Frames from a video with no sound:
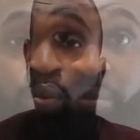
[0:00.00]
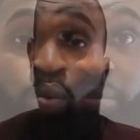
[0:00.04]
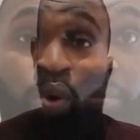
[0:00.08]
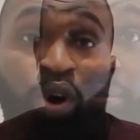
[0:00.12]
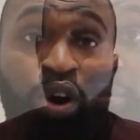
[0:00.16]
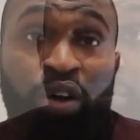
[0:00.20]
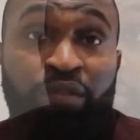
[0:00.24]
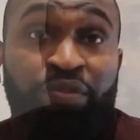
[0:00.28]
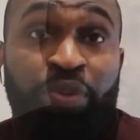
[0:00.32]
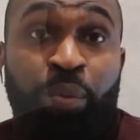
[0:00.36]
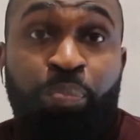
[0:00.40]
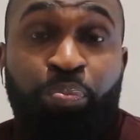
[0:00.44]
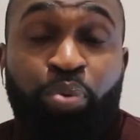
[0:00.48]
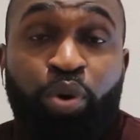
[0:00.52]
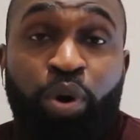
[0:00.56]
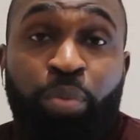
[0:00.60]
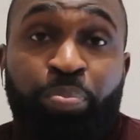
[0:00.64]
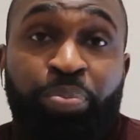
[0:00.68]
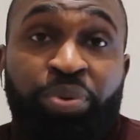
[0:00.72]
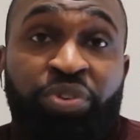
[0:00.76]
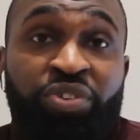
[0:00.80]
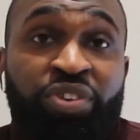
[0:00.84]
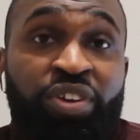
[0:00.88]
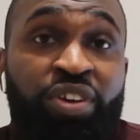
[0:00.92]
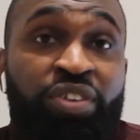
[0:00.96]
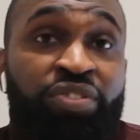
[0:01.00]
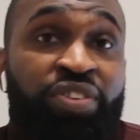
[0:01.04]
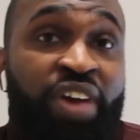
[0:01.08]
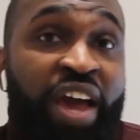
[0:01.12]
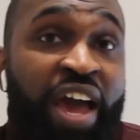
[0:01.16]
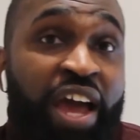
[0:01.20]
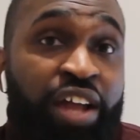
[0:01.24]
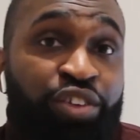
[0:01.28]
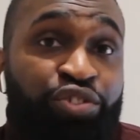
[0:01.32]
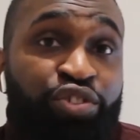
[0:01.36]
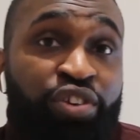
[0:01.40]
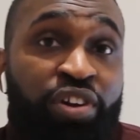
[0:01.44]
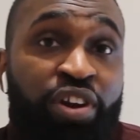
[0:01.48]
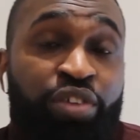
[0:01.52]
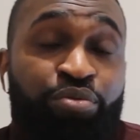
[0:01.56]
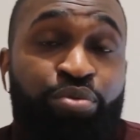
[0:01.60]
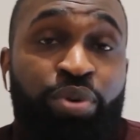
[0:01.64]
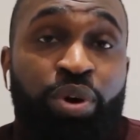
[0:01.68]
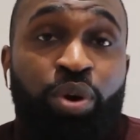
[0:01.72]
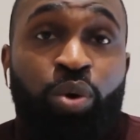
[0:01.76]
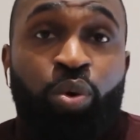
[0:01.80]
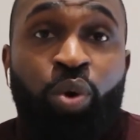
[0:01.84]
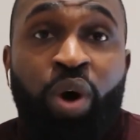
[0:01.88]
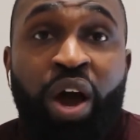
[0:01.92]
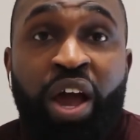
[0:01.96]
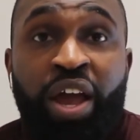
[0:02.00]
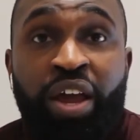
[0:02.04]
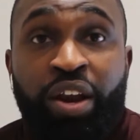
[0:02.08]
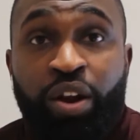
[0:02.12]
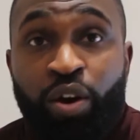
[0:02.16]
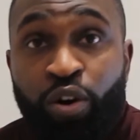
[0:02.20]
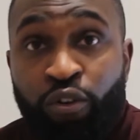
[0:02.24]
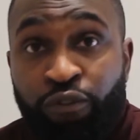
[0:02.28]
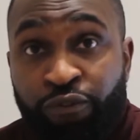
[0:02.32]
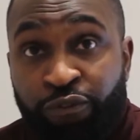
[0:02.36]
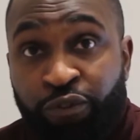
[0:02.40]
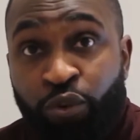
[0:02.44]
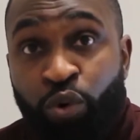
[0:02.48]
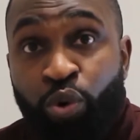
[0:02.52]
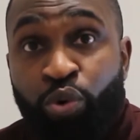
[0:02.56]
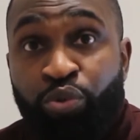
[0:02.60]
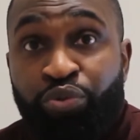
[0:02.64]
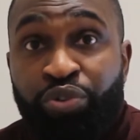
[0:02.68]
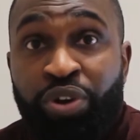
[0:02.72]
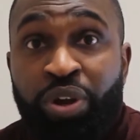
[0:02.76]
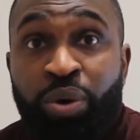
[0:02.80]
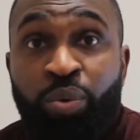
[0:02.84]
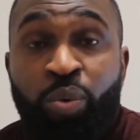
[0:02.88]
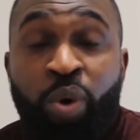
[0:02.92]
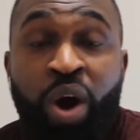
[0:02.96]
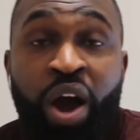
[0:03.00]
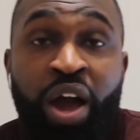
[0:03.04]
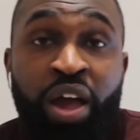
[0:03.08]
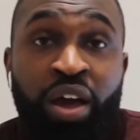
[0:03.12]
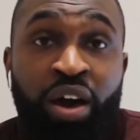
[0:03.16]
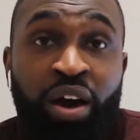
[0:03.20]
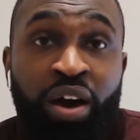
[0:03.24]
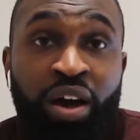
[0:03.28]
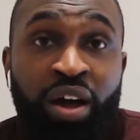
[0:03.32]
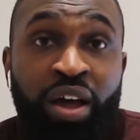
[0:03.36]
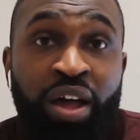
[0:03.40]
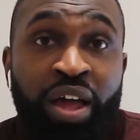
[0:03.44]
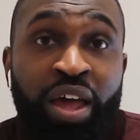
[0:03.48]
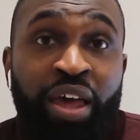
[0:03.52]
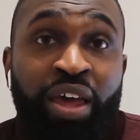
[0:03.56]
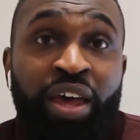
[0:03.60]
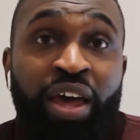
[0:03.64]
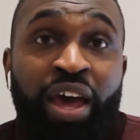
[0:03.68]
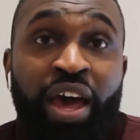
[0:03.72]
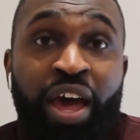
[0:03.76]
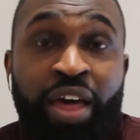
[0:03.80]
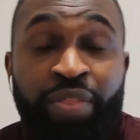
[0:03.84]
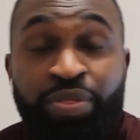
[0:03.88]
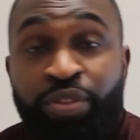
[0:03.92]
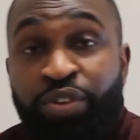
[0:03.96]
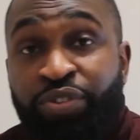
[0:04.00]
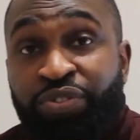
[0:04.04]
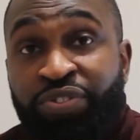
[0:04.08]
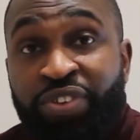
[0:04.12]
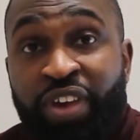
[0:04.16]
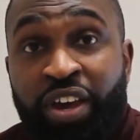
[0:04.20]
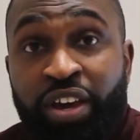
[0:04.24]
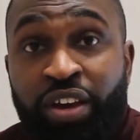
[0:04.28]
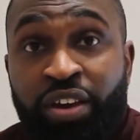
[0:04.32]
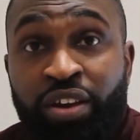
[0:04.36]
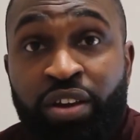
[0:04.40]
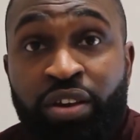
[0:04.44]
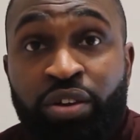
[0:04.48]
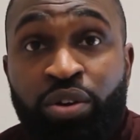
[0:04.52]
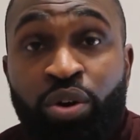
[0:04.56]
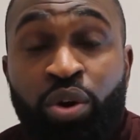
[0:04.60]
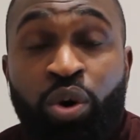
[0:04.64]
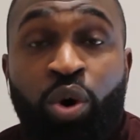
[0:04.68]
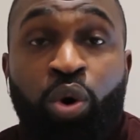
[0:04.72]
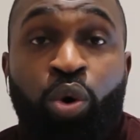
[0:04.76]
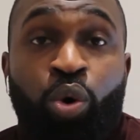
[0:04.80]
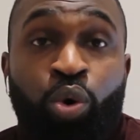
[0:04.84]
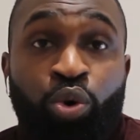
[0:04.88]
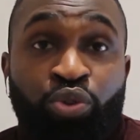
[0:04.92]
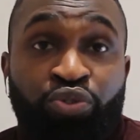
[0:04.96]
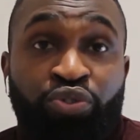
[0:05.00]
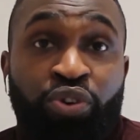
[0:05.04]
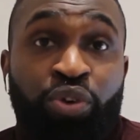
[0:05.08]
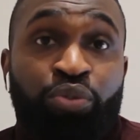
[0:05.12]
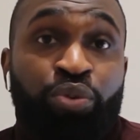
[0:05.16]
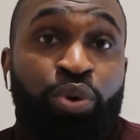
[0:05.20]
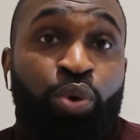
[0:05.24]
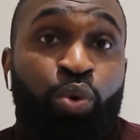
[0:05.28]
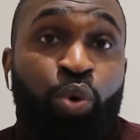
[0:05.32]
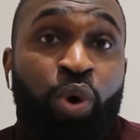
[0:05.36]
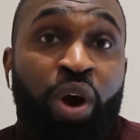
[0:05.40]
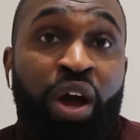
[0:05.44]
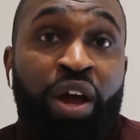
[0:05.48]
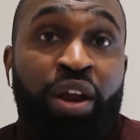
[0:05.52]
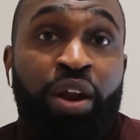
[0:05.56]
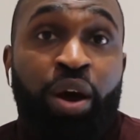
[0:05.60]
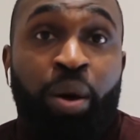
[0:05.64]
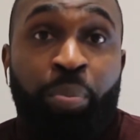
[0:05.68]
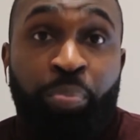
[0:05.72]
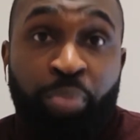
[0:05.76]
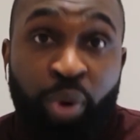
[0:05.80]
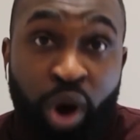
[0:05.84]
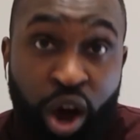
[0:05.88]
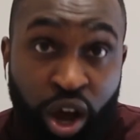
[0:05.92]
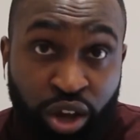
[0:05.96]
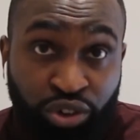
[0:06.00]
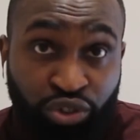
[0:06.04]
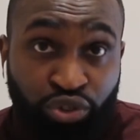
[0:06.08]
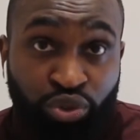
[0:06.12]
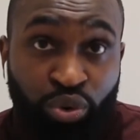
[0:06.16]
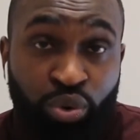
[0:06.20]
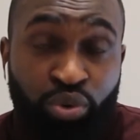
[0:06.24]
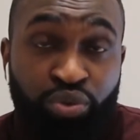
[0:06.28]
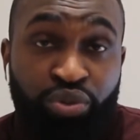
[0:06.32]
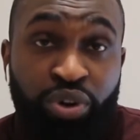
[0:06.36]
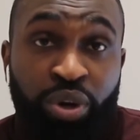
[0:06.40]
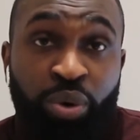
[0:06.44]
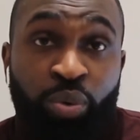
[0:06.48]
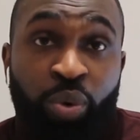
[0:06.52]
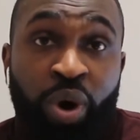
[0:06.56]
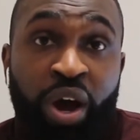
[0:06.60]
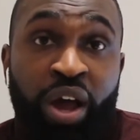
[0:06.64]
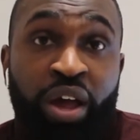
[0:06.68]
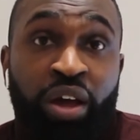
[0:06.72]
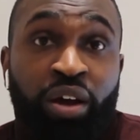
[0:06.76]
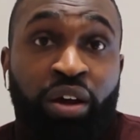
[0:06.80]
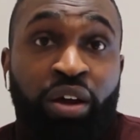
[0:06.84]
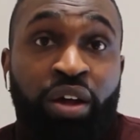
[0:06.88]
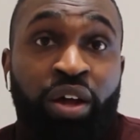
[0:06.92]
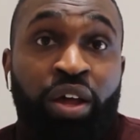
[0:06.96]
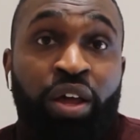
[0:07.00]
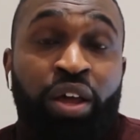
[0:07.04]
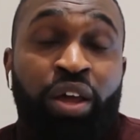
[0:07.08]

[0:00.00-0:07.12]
One of the properties actually required a full rewire, and the second also required a partial rewire.